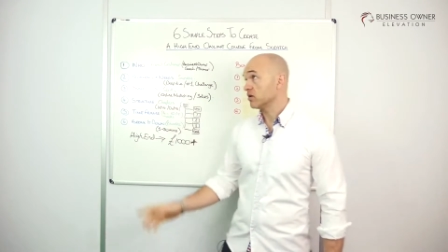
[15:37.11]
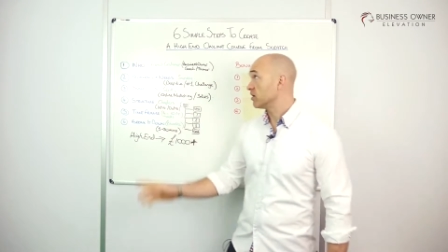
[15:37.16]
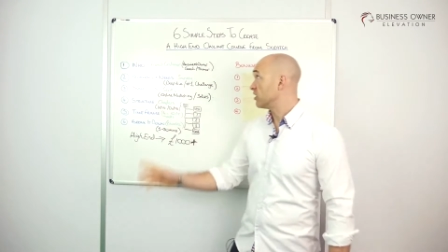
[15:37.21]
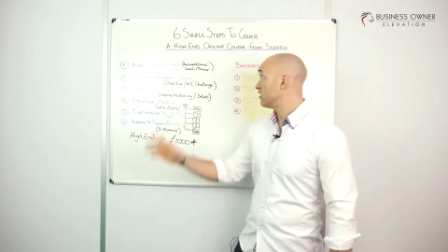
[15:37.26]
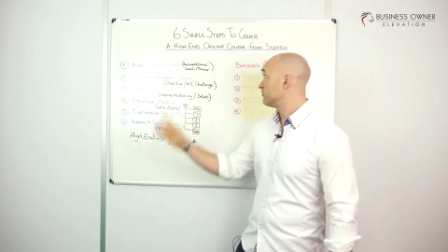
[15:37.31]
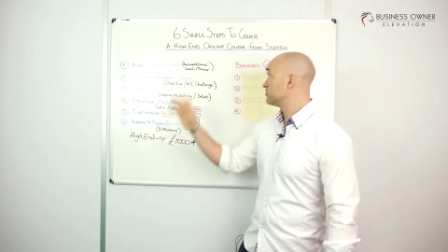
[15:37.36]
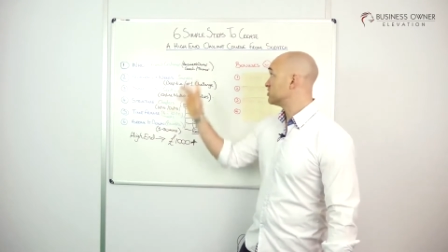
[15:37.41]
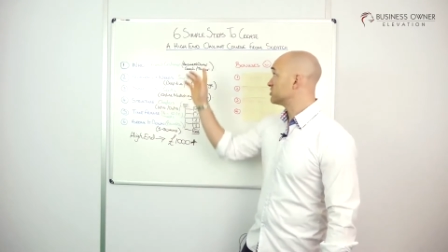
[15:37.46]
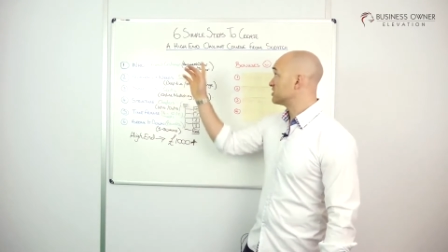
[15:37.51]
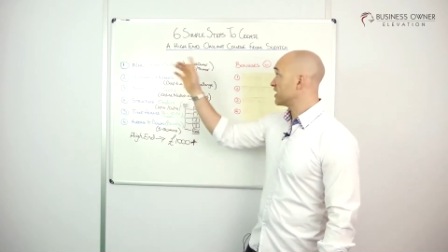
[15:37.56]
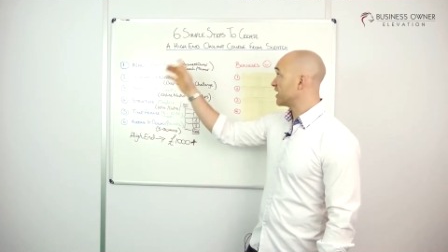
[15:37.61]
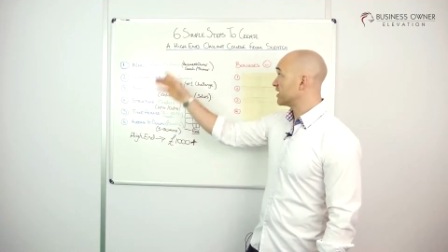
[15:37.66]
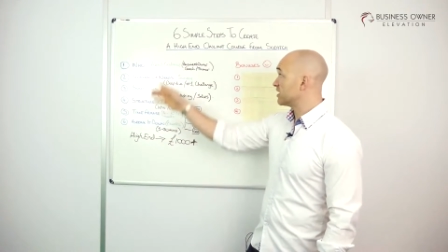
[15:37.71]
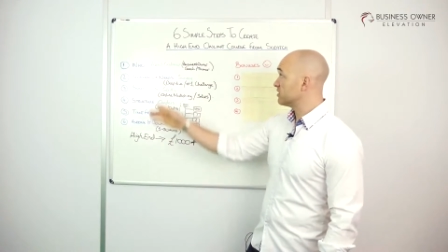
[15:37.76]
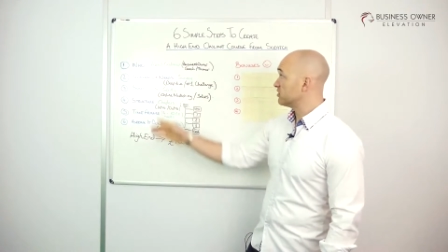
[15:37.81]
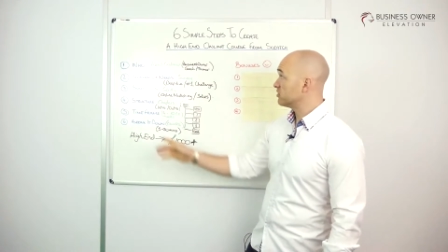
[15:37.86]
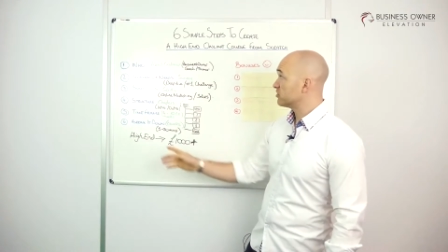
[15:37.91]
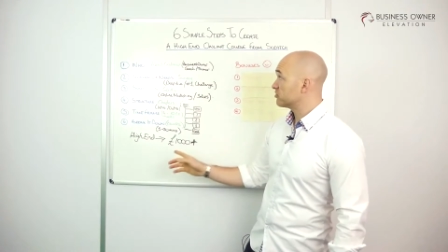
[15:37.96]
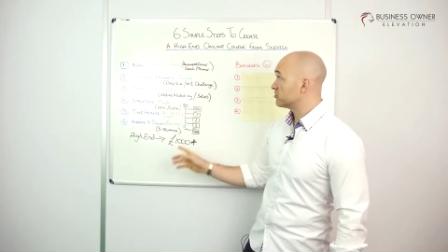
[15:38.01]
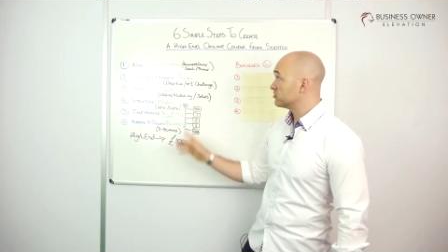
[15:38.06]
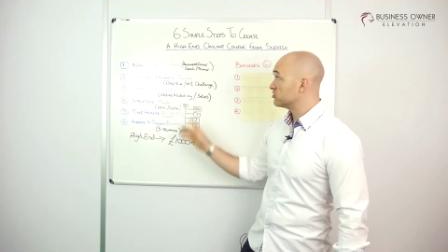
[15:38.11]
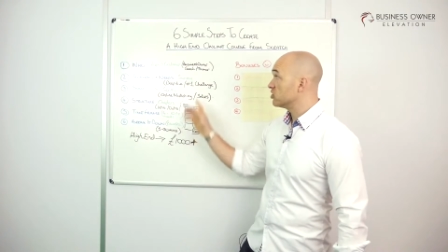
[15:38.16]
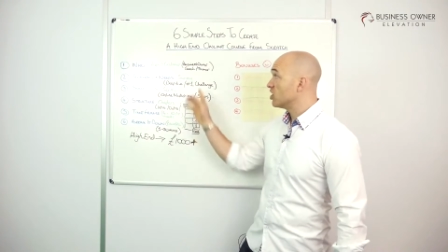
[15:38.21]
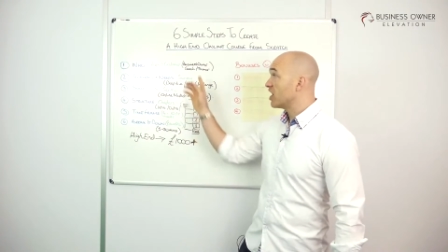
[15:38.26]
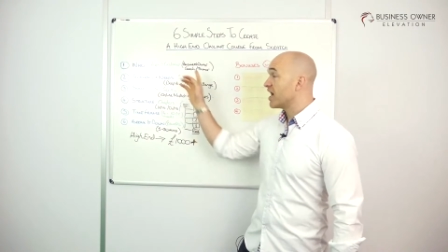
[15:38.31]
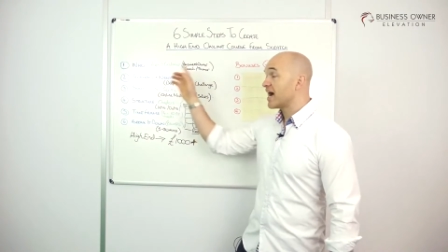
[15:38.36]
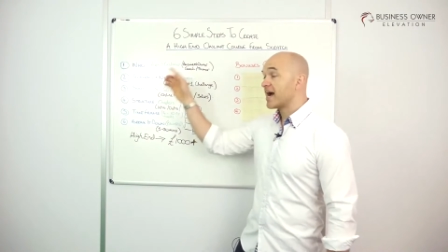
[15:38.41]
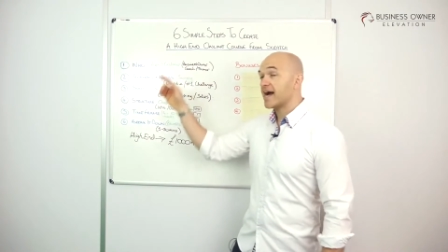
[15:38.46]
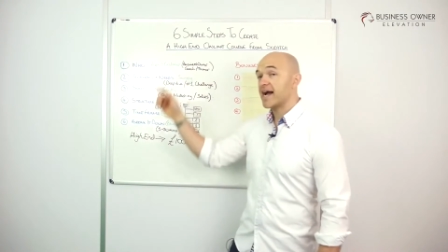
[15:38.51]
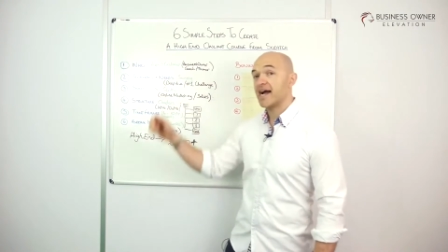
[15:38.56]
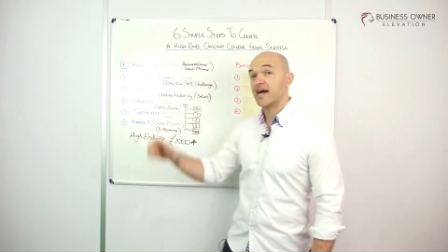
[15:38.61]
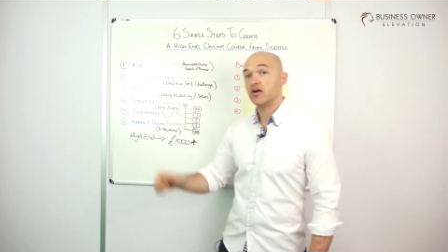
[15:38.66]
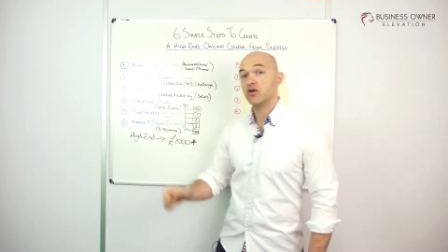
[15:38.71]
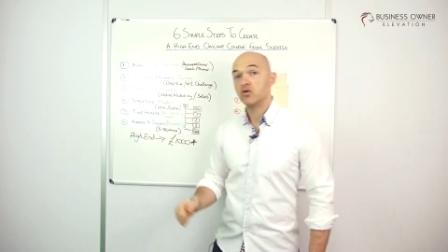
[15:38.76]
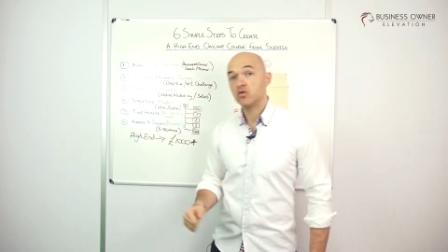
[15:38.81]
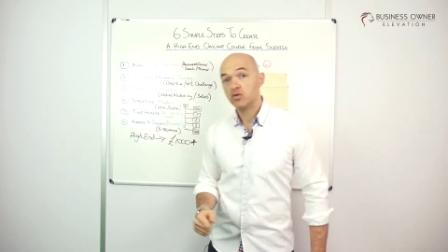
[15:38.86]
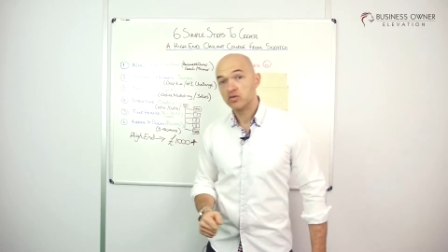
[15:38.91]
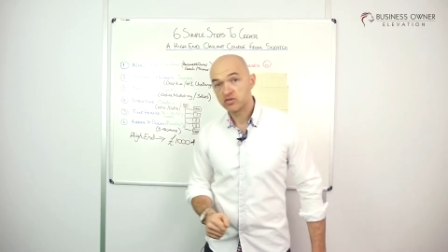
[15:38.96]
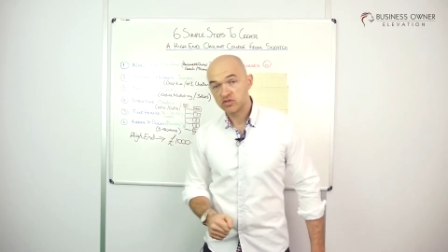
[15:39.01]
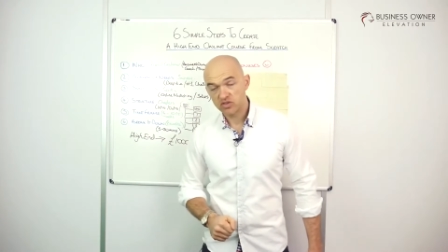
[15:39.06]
I've just taken you through how